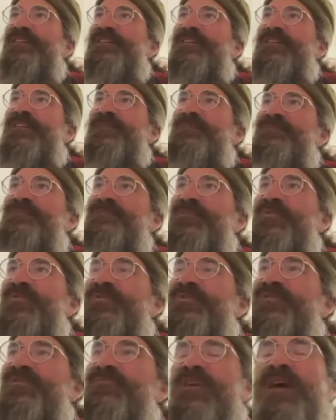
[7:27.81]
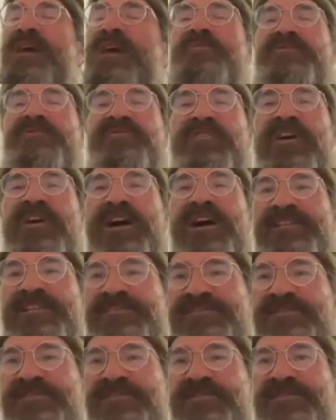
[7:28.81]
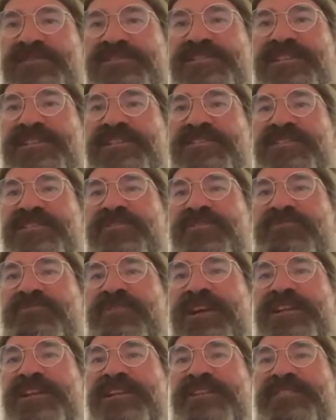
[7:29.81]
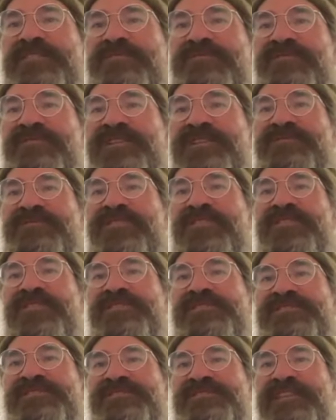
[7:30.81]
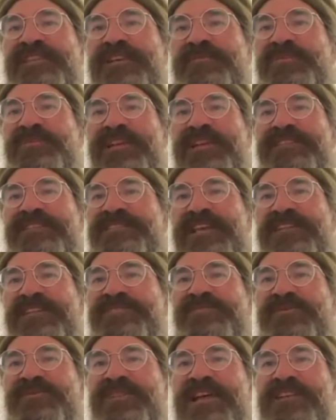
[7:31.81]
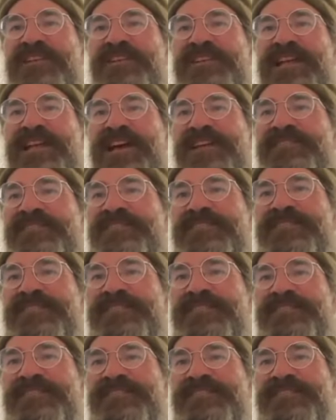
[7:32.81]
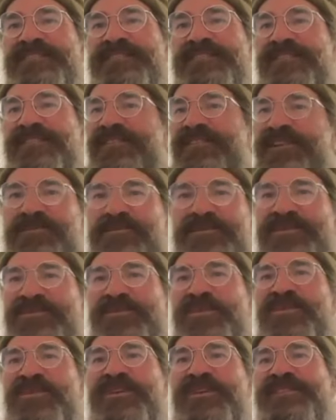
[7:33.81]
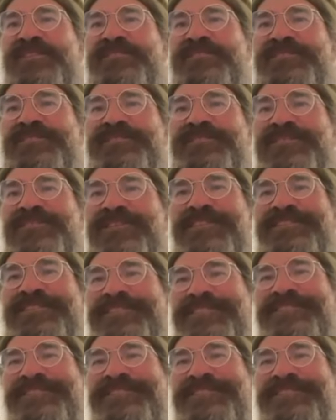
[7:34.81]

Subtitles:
who was it? Robert Frost always said, writing free verse is like playing tennis without a net. Like what's the point? There's no